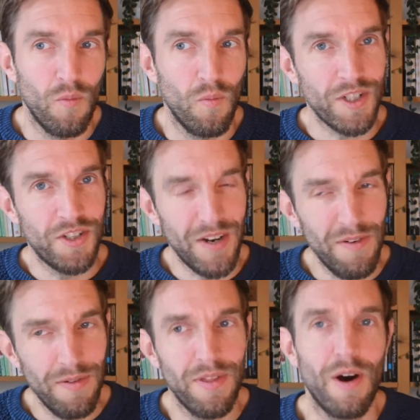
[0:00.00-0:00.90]
what's
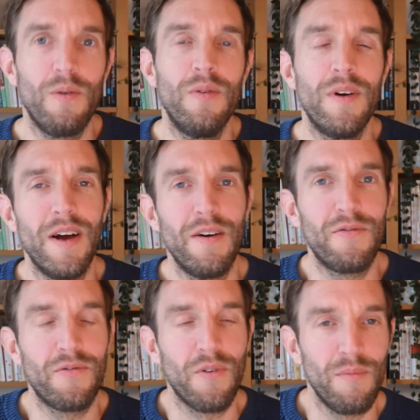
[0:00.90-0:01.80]
different though uh,
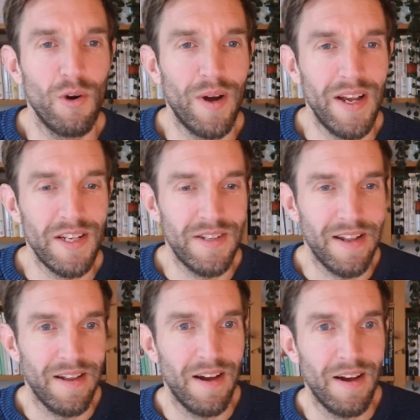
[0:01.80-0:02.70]
from Lua is
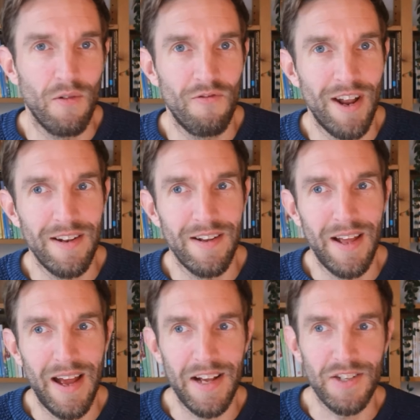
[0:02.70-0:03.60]
that uh, Wren
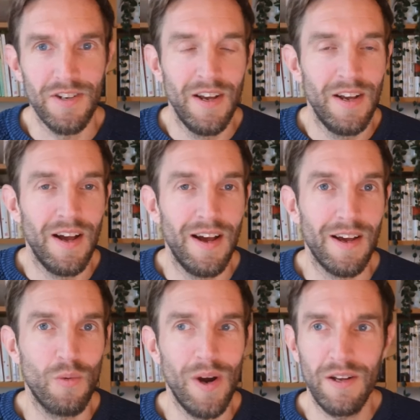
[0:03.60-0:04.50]
has
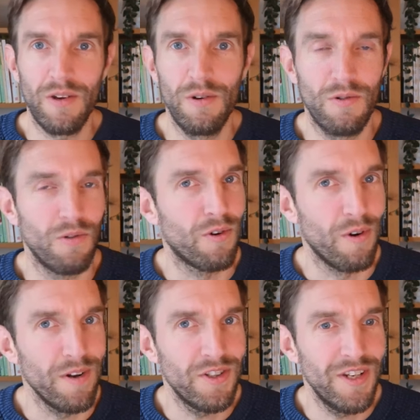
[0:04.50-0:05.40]
uh, quite a good
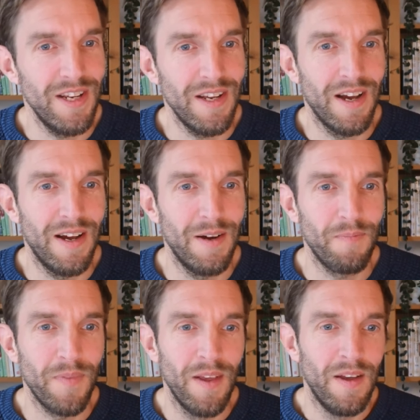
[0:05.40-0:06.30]
concurrency
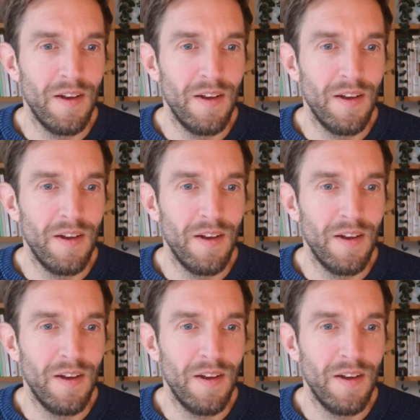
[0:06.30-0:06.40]
um,